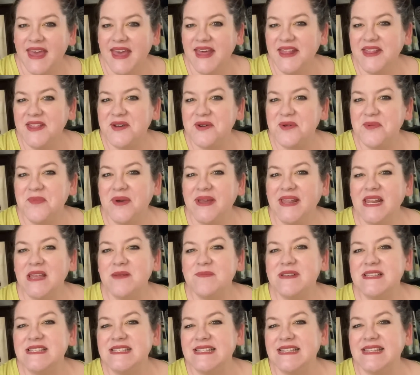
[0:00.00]
Hello, my name
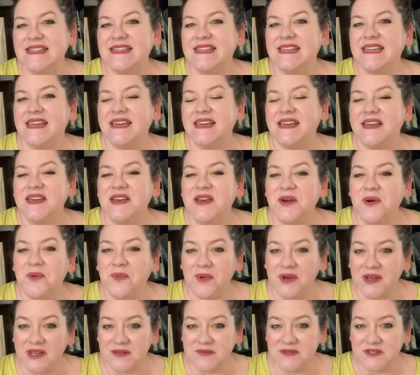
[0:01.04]
is Cynthia.
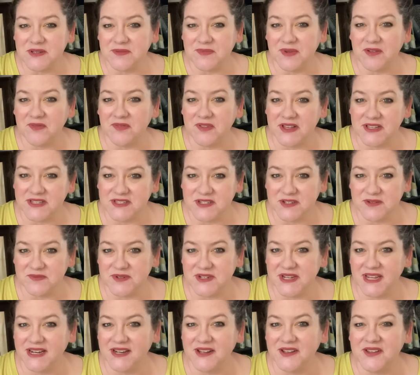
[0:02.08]
Welcome to my Flosstube
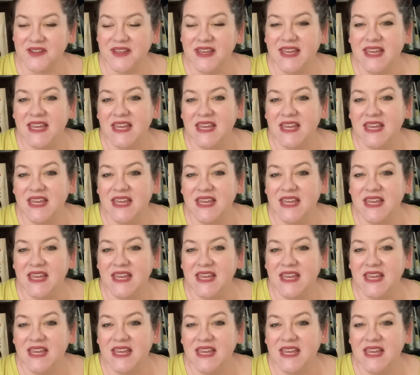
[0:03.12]
channel.